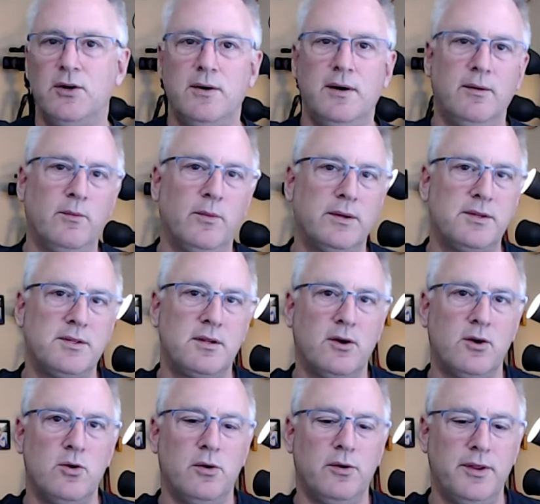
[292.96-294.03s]
and what the
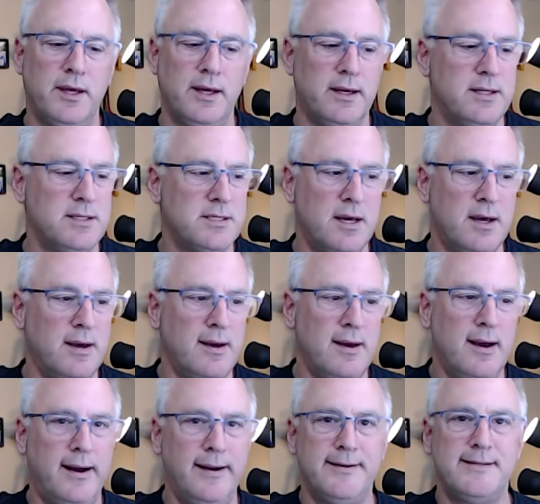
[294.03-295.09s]
cool thing is.
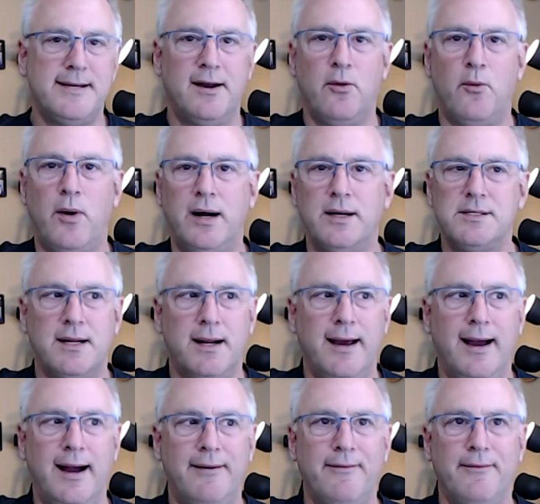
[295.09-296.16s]
I just had a watch that I
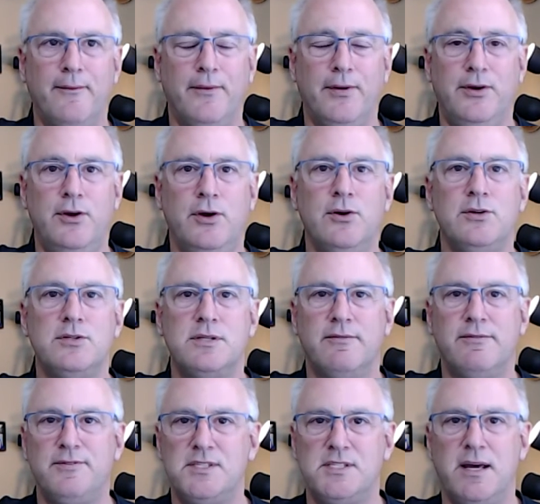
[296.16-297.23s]
haven't used in
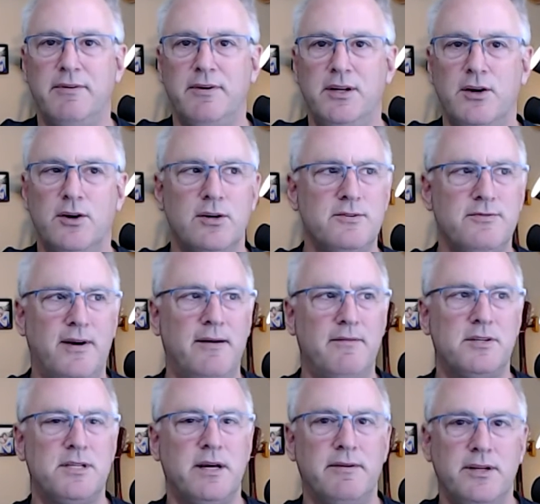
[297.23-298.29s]
5 or
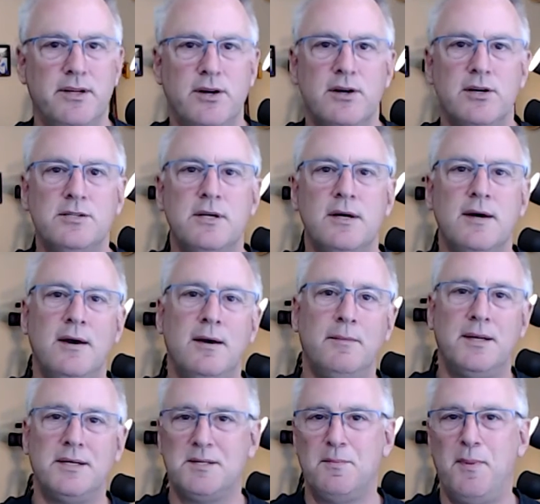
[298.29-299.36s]
7 years
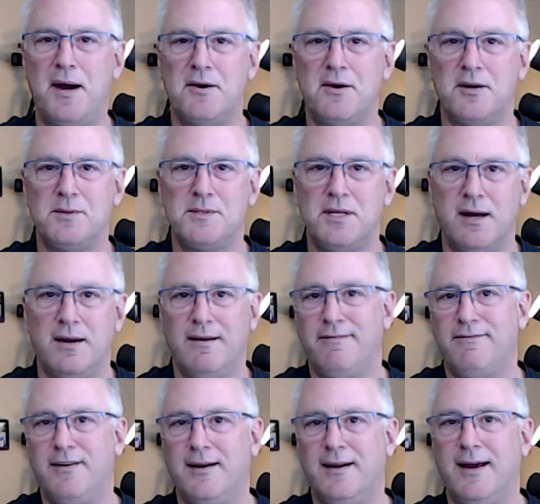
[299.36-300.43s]
because the battery was dead. And I
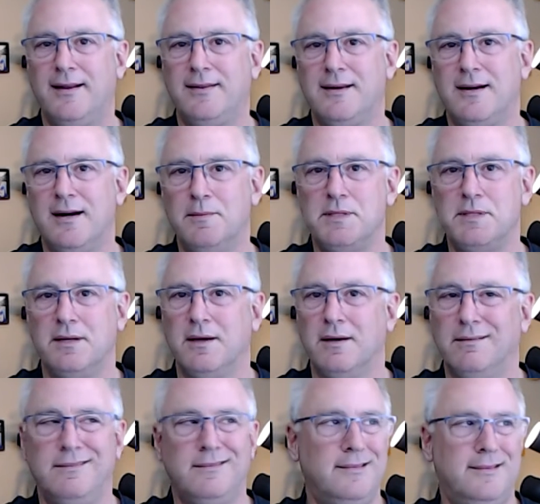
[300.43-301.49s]
finally had the gumption to
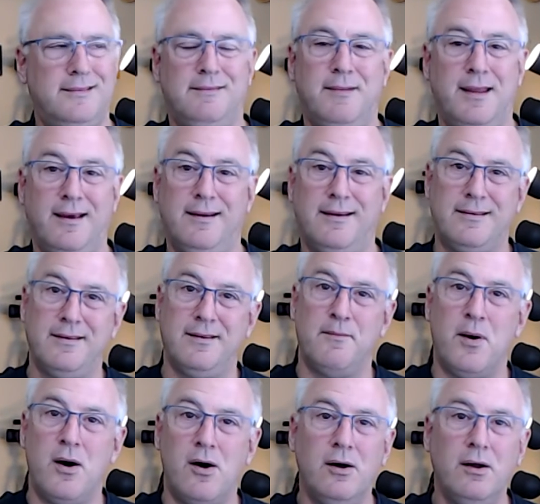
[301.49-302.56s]
take it to the
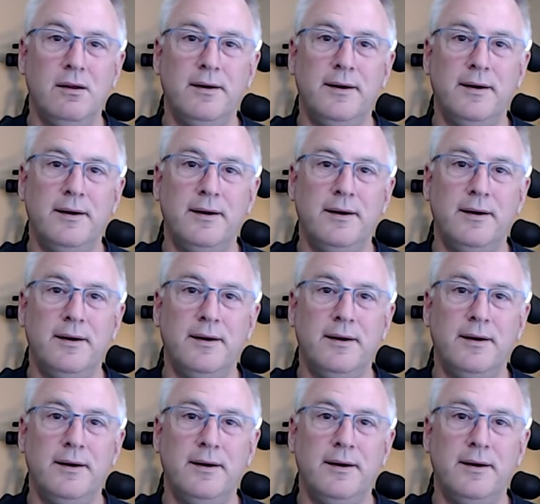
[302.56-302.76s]
mall